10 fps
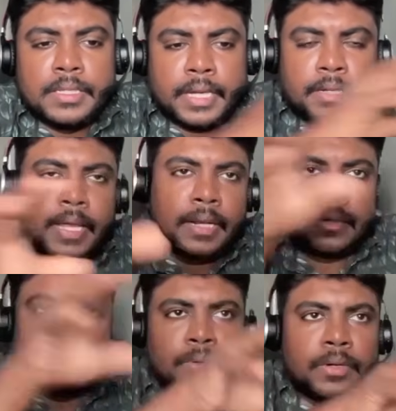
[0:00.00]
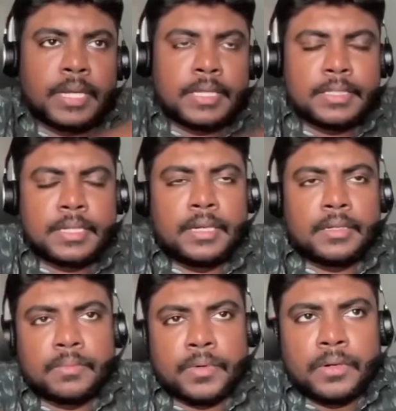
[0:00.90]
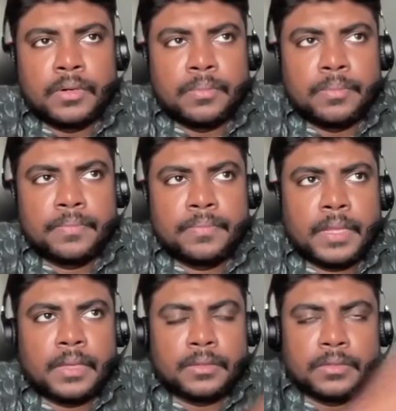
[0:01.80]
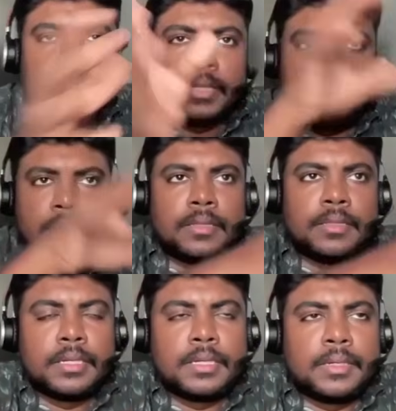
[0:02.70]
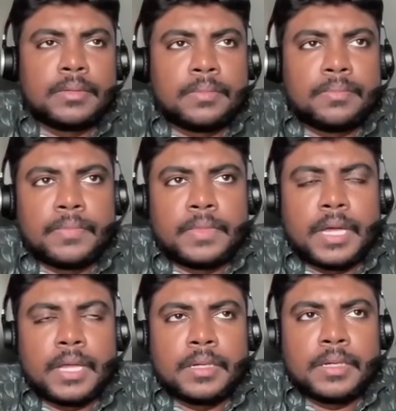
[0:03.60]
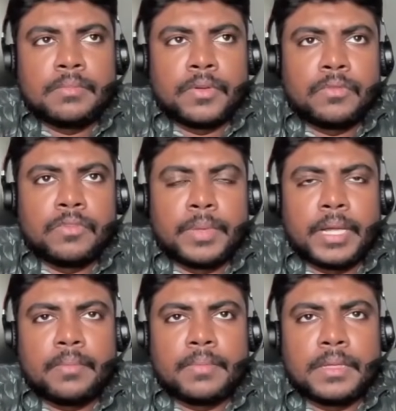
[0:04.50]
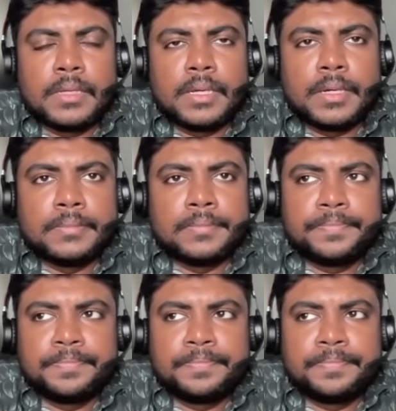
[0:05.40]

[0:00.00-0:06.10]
inject that component as a child component to so that the other component would become the